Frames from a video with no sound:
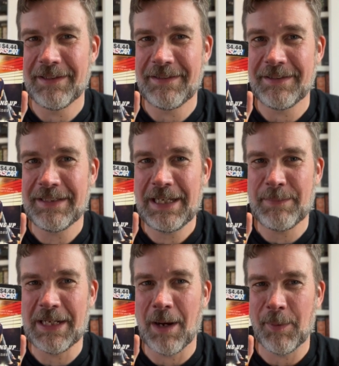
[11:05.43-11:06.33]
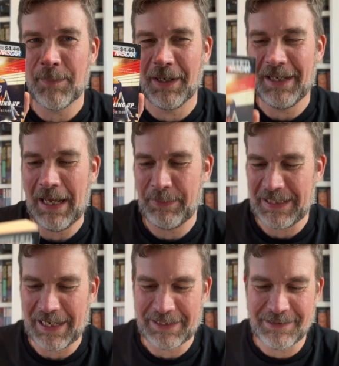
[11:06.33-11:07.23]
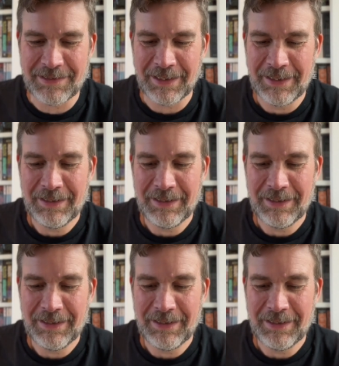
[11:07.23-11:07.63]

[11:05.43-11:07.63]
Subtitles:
This is Teaming Up by Abby Gaines.